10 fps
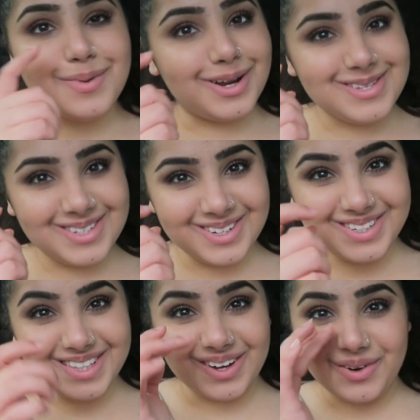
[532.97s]
nose is
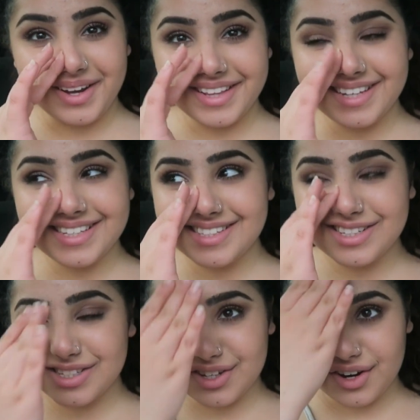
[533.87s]
usually the
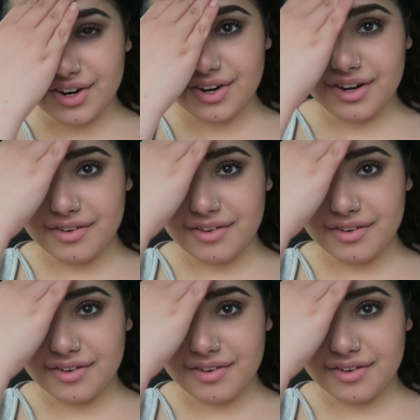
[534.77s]
oiliest, so